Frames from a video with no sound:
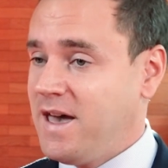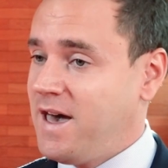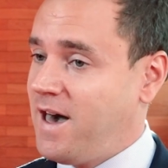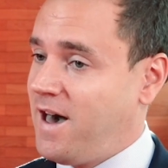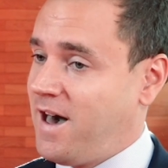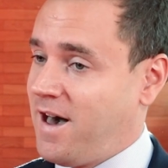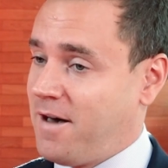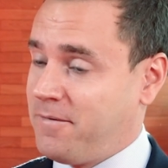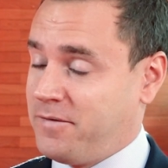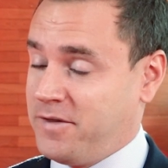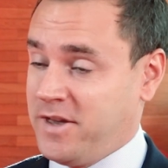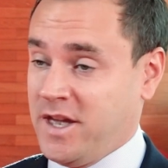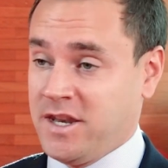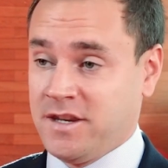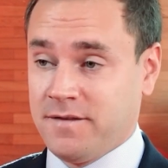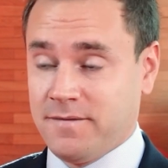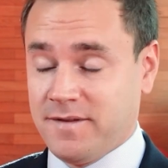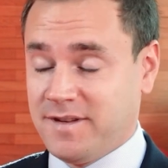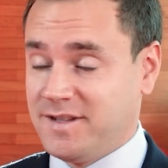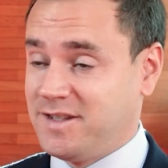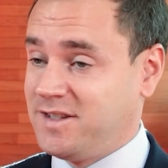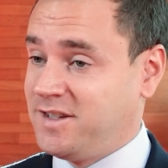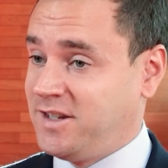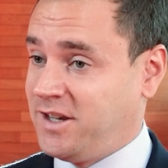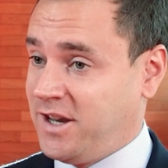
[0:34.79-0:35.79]
for the end of
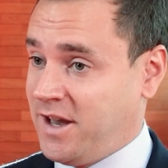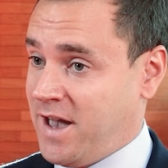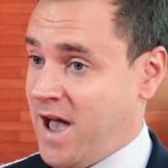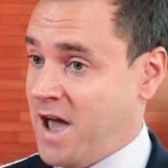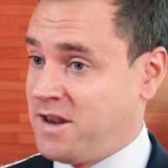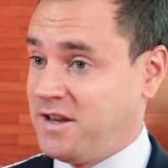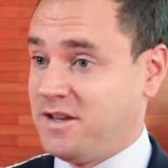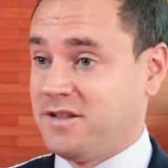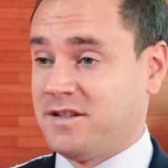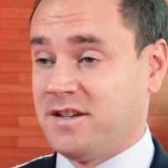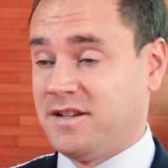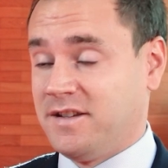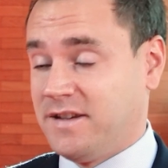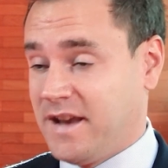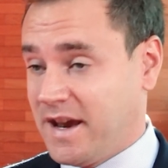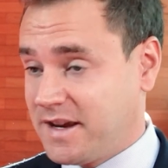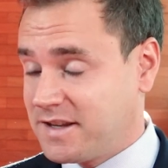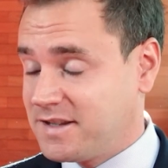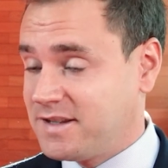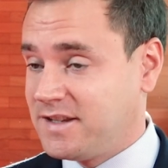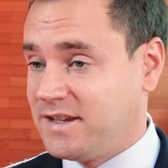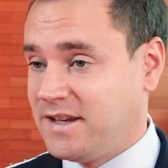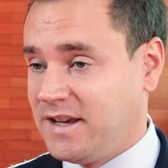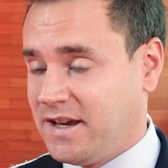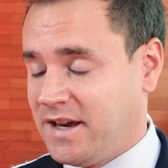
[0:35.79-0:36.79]
this year and into
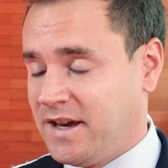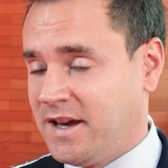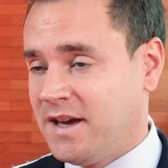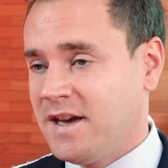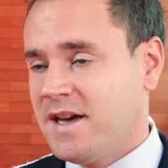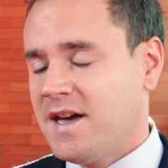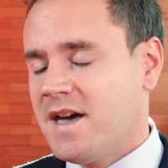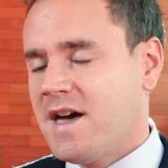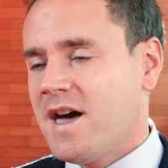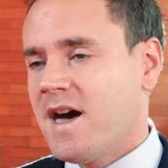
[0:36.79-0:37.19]
next year.